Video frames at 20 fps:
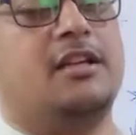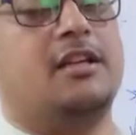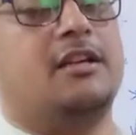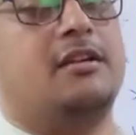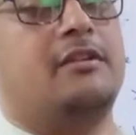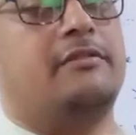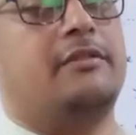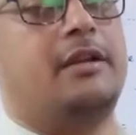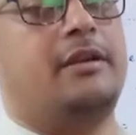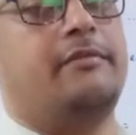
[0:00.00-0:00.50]

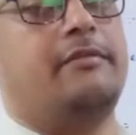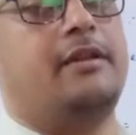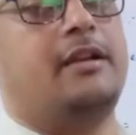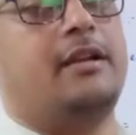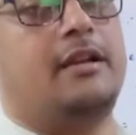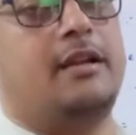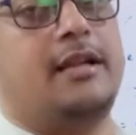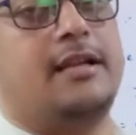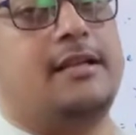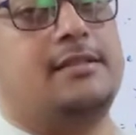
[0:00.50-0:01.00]
very
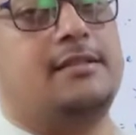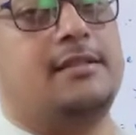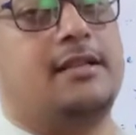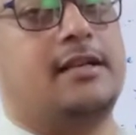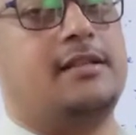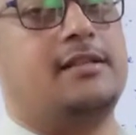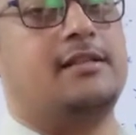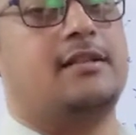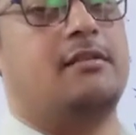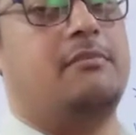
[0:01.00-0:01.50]
less
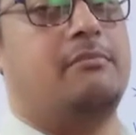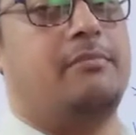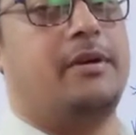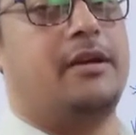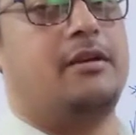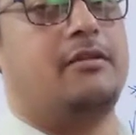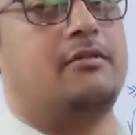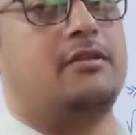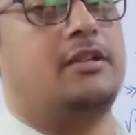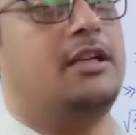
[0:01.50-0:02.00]
as compared
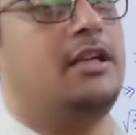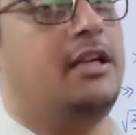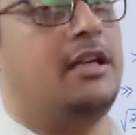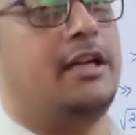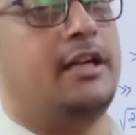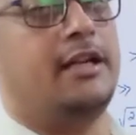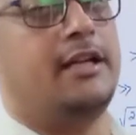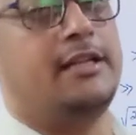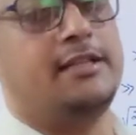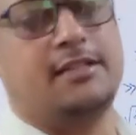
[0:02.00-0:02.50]
to the
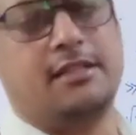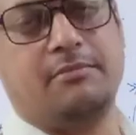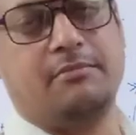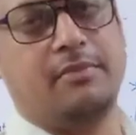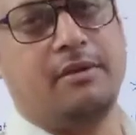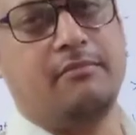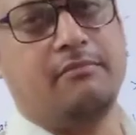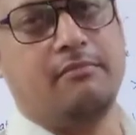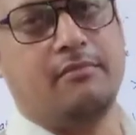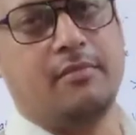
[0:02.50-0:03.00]
DC
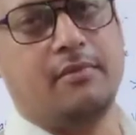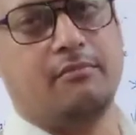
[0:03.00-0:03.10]
beam